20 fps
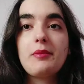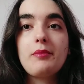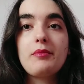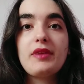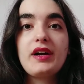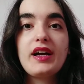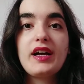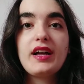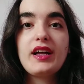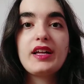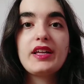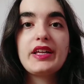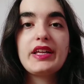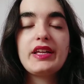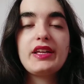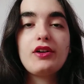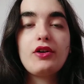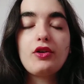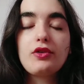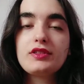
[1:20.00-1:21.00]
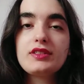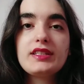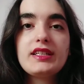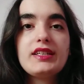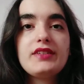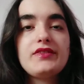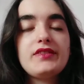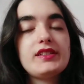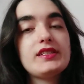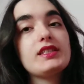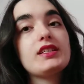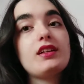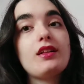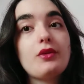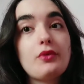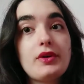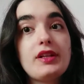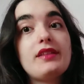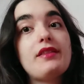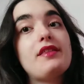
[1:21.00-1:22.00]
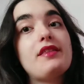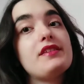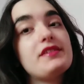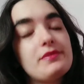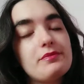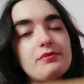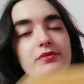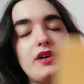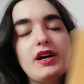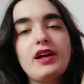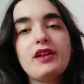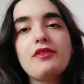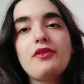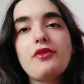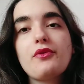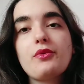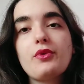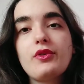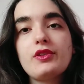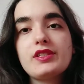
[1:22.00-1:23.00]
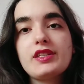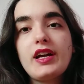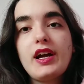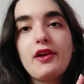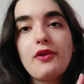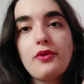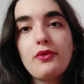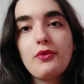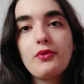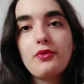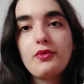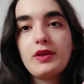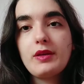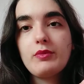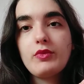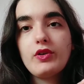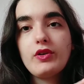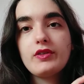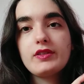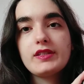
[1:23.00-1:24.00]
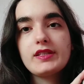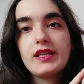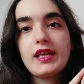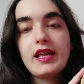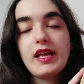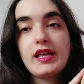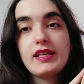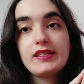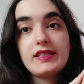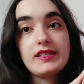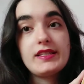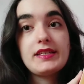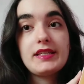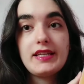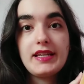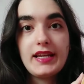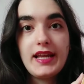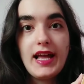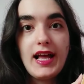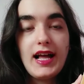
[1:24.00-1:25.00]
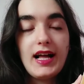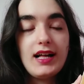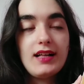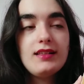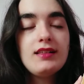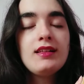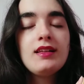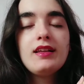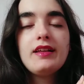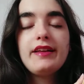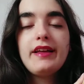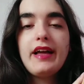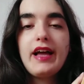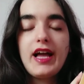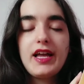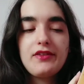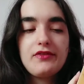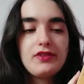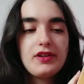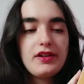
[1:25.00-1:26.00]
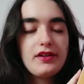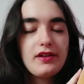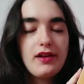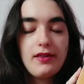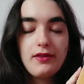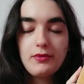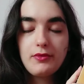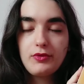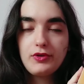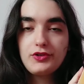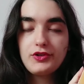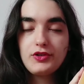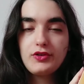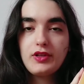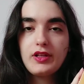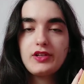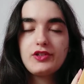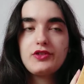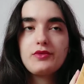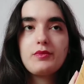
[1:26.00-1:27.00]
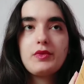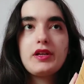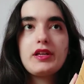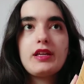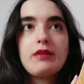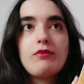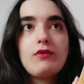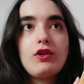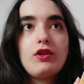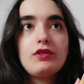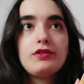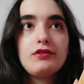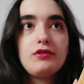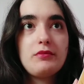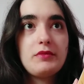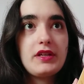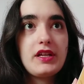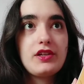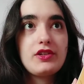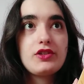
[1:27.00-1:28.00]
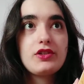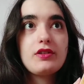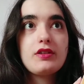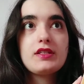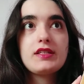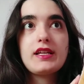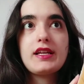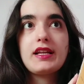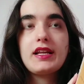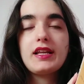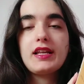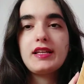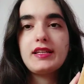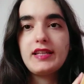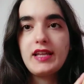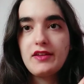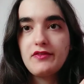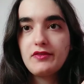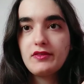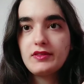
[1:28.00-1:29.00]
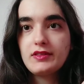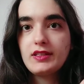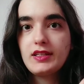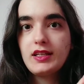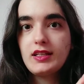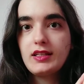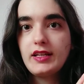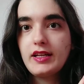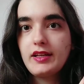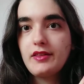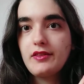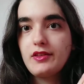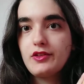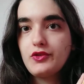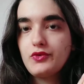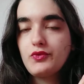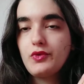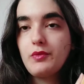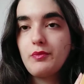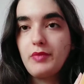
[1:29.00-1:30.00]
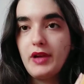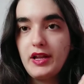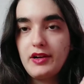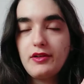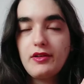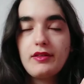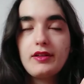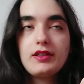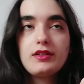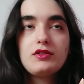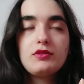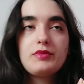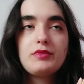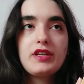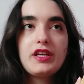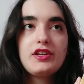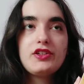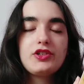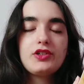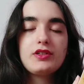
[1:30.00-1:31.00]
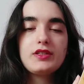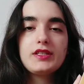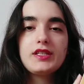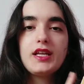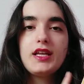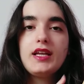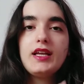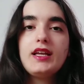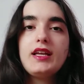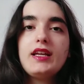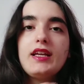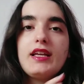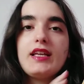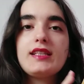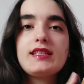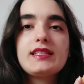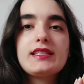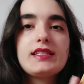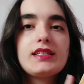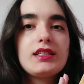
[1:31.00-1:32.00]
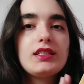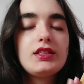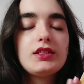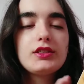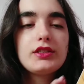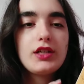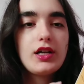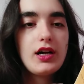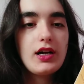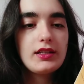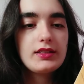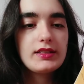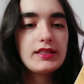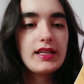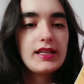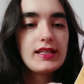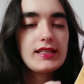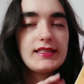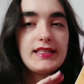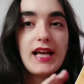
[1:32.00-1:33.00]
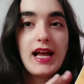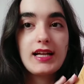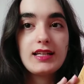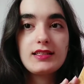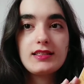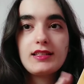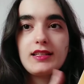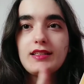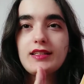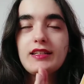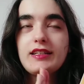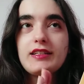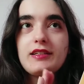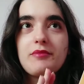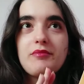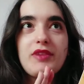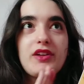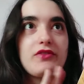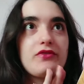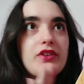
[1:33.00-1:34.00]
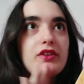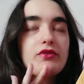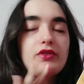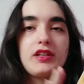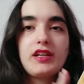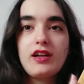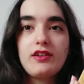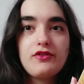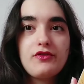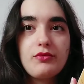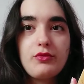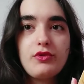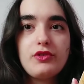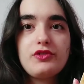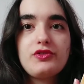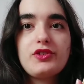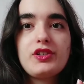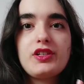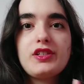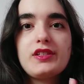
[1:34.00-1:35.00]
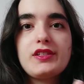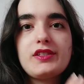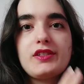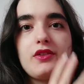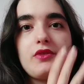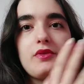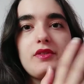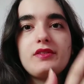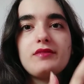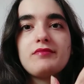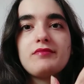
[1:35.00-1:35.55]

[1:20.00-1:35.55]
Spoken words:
My only physical read this month was Arthur Rimbaud's Season in Hell. I've read another poetry collection by him called Illuminations, and I definitely liked this one better than Illuminations. It's still not exactly like my favorite kind of poetry, so